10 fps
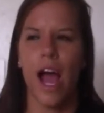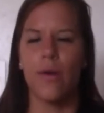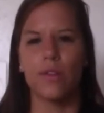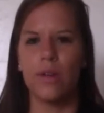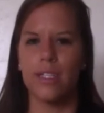
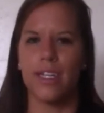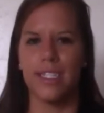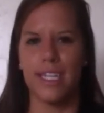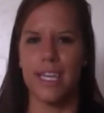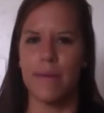I was always on a
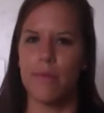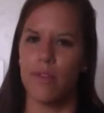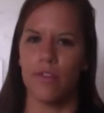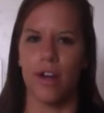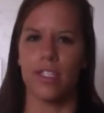team
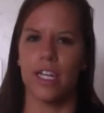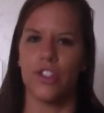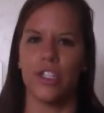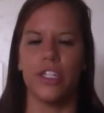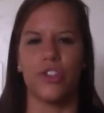through cross
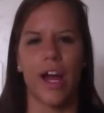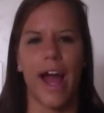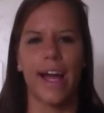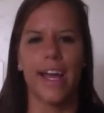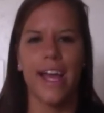country and
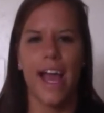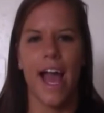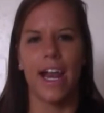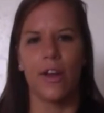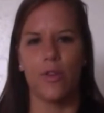track,
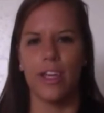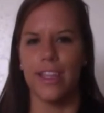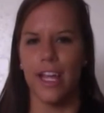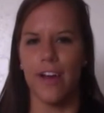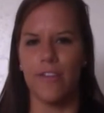and I really
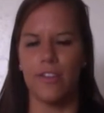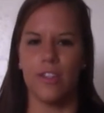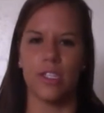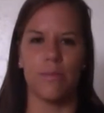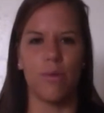loved
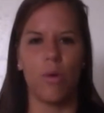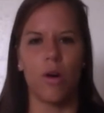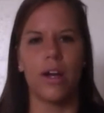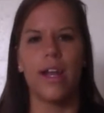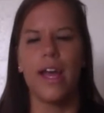the
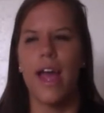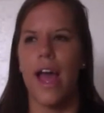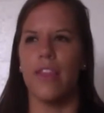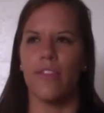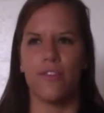support
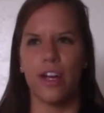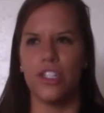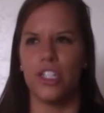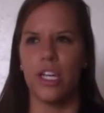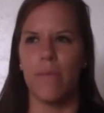and the
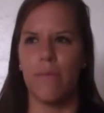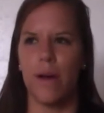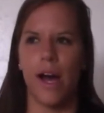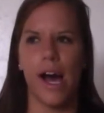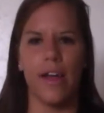friendship
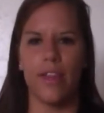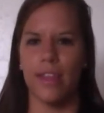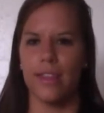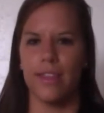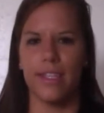uh,
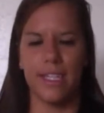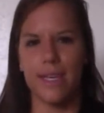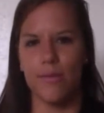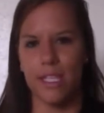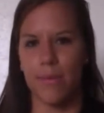that the
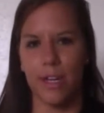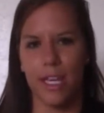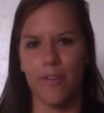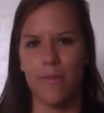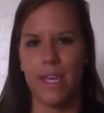team was able to
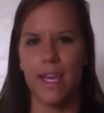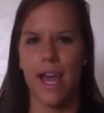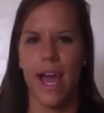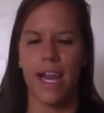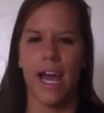give me.
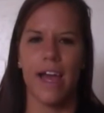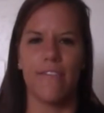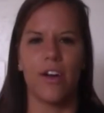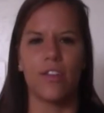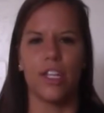And I
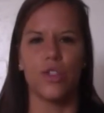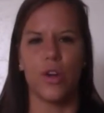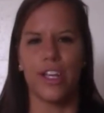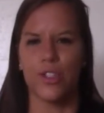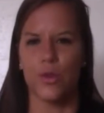felt that
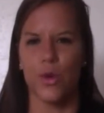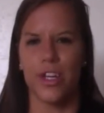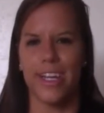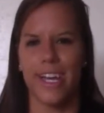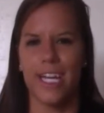joining a
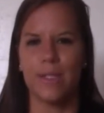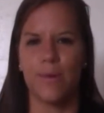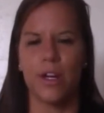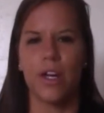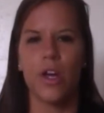sorority at
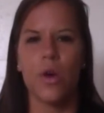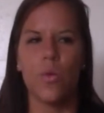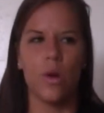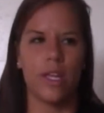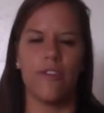Gettysburg
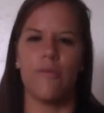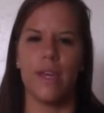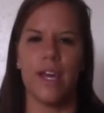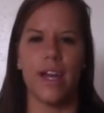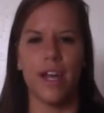would give
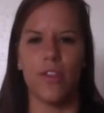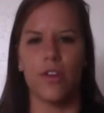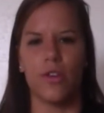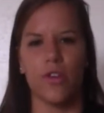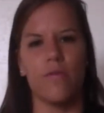me
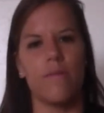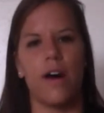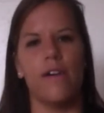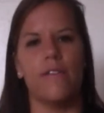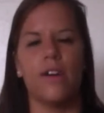another group
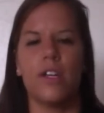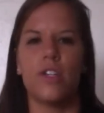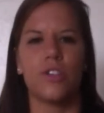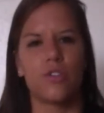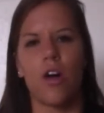of
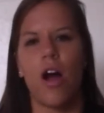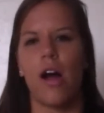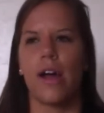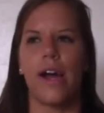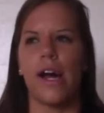
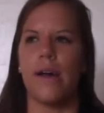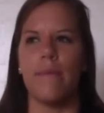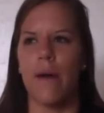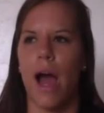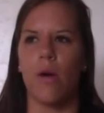strong, uh,
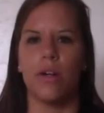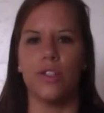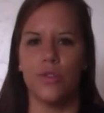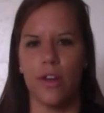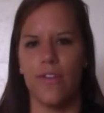
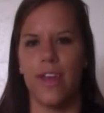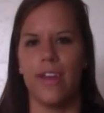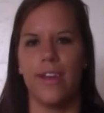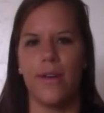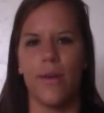empowered,
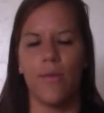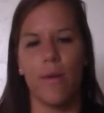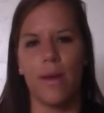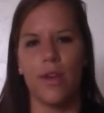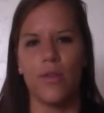driven
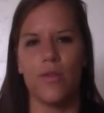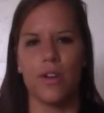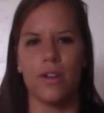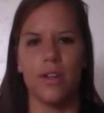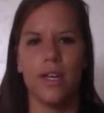women who
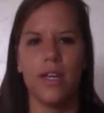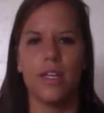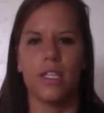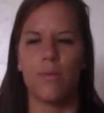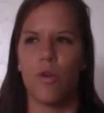could
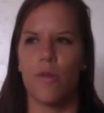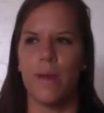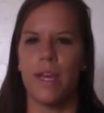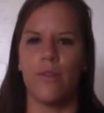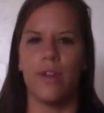support
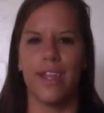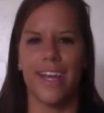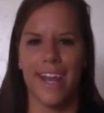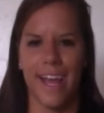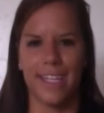me and really
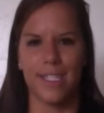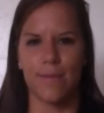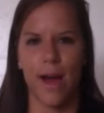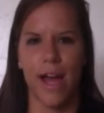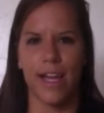enhance
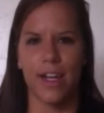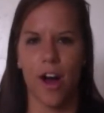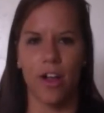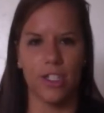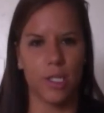my
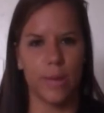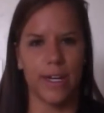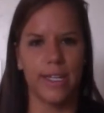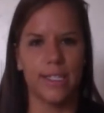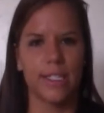college
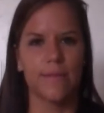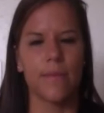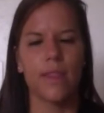experience.